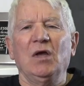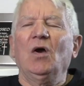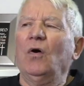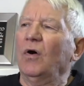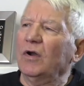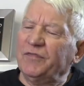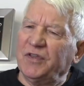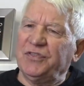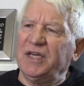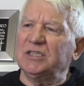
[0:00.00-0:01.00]
All of the
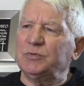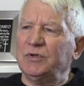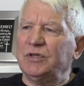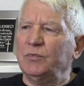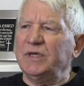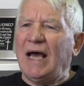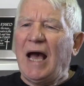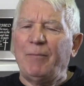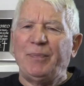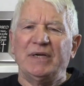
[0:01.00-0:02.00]
things that would
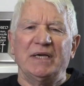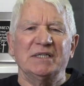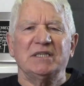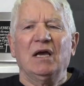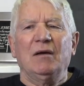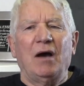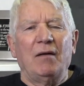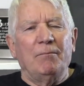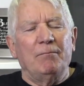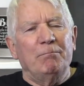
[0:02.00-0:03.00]
happen in his
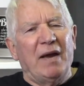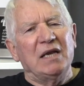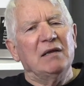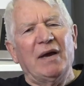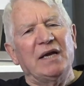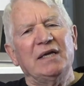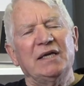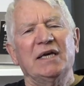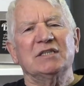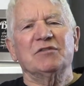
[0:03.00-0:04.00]
many, many
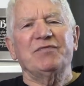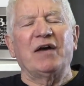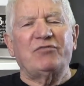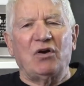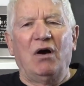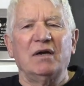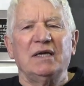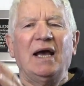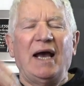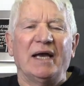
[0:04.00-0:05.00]
years of life, God
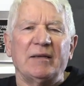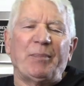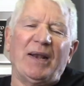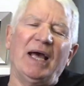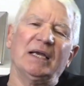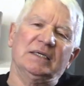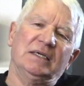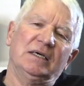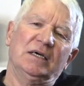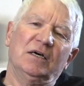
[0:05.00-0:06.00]
had a plan
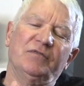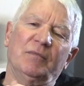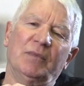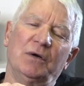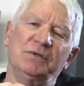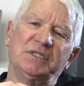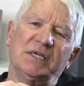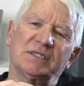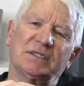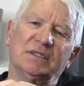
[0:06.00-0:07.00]
for
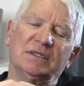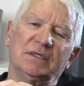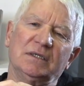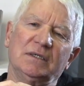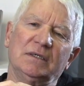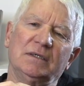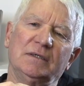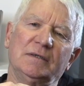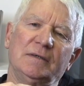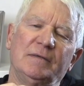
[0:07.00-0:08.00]
Moses.
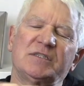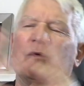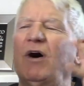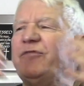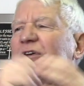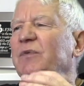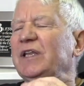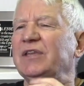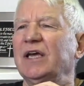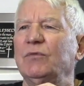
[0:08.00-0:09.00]
So often we
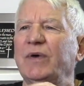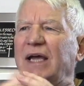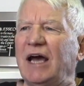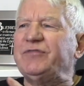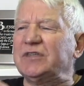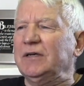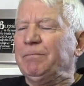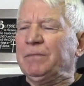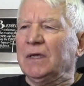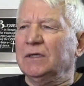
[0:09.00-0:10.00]
think we have to
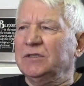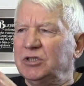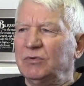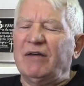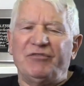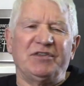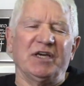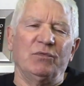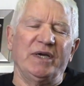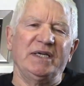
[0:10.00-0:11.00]
do everything,
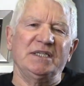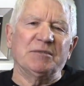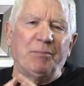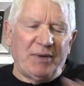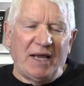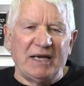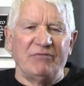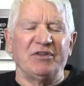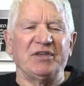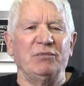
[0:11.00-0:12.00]
we need to plan
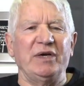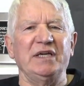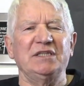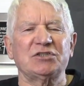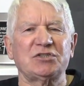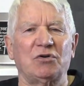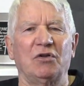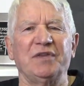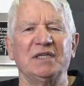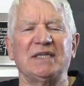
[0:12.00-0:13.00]
everything, we need to sort
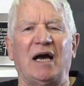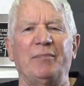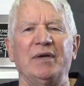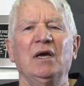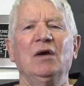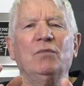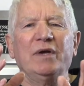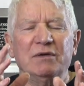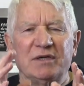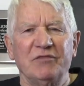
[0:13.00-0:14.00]
things out. But when
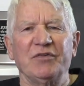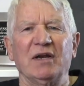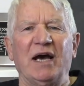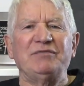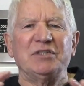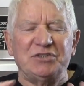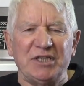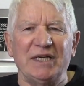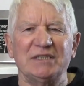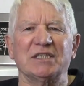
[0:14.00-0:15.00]
you give your life to
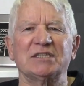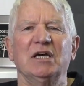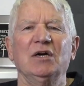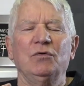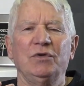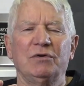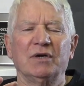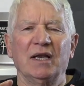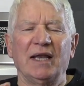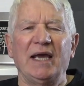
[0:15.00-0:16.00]
Jesus, you
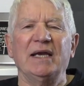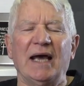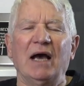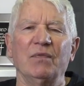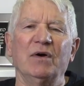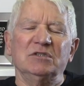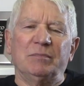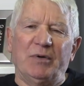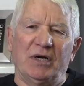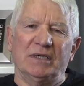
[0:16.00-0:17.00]
can lay down those
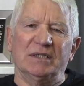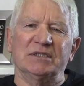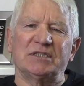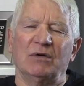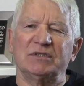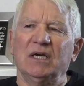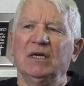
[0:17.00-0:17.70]
burdens, those